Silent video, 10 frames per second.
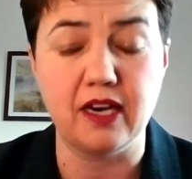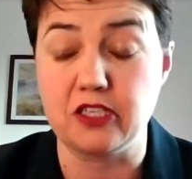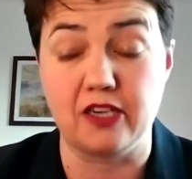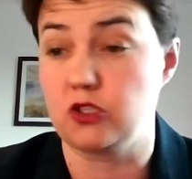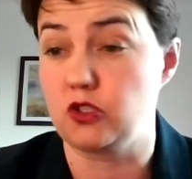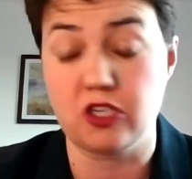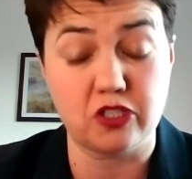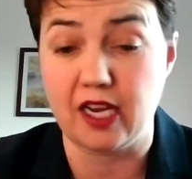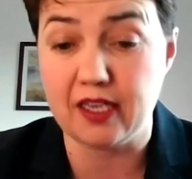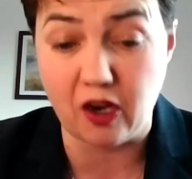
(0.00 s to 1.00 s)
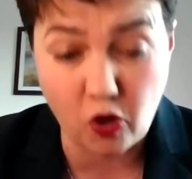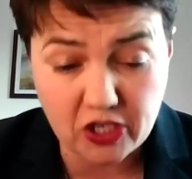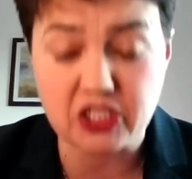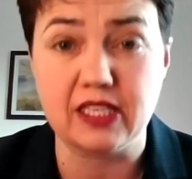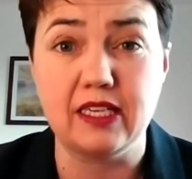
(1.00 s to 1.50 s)
I, I just, I
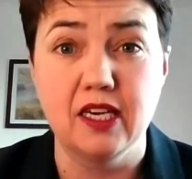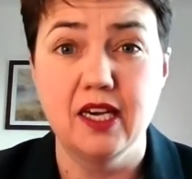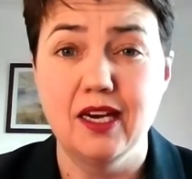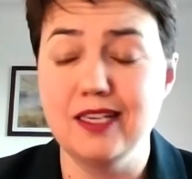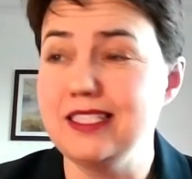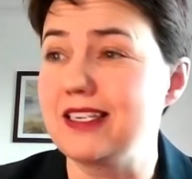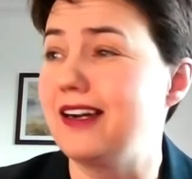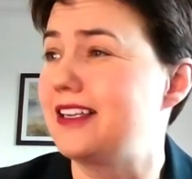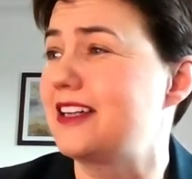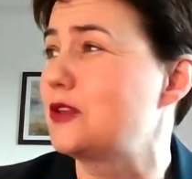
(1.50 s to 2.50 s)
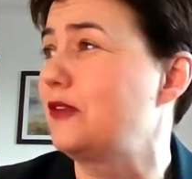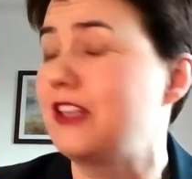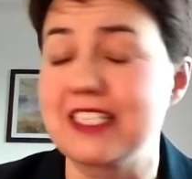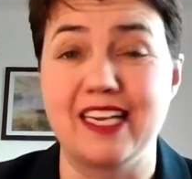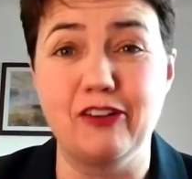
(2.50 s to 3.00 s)
honestly, and he I, I don't know if
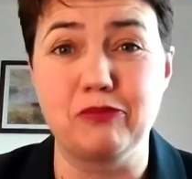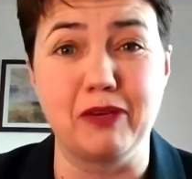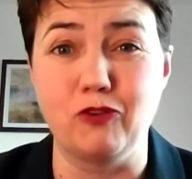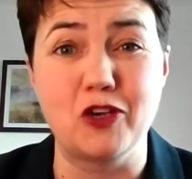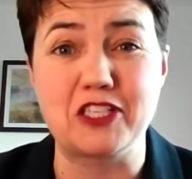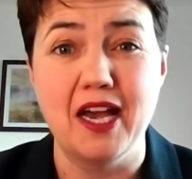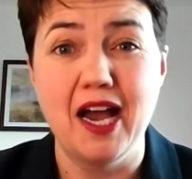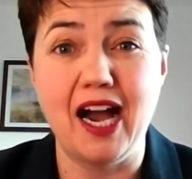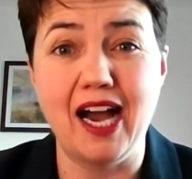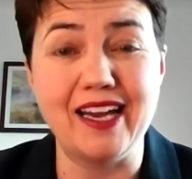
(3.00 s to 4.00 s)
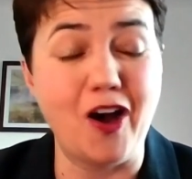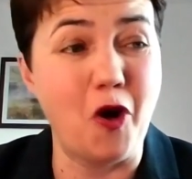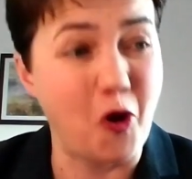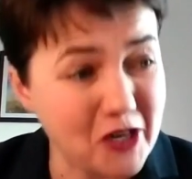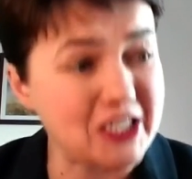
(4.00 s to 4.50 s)
you can tell from my voice,
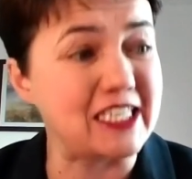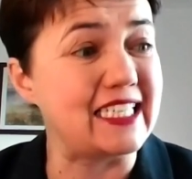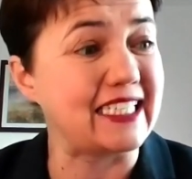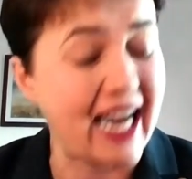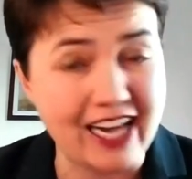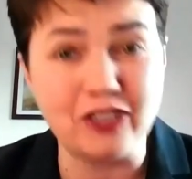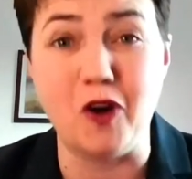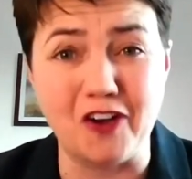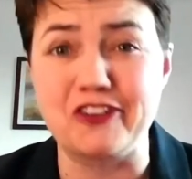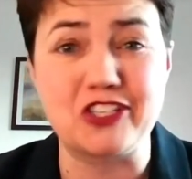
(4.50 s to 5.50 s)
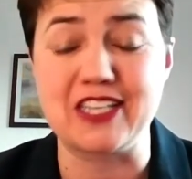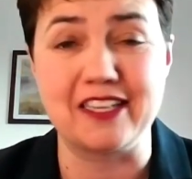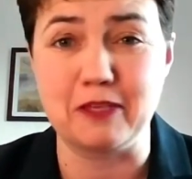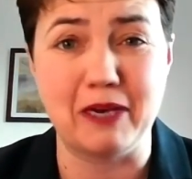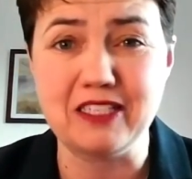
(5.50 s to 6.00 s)
honestly cannot
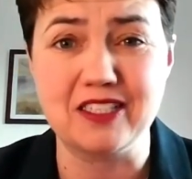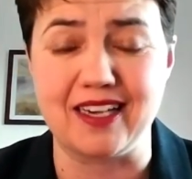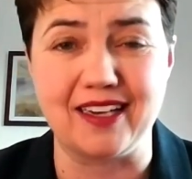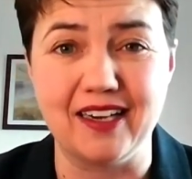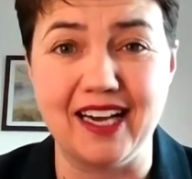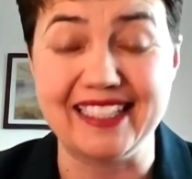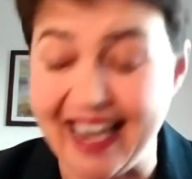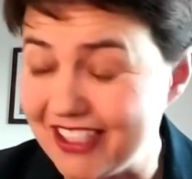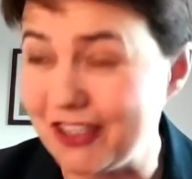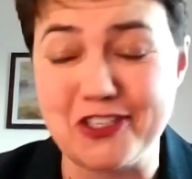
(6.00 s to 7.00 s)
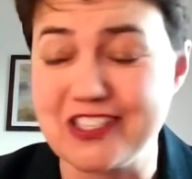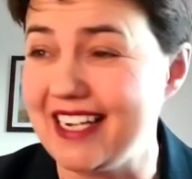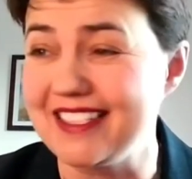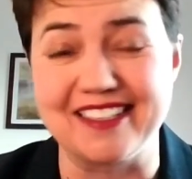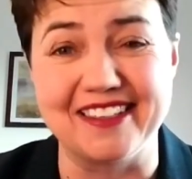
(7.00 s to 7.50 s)
understand the mindset. I can't understand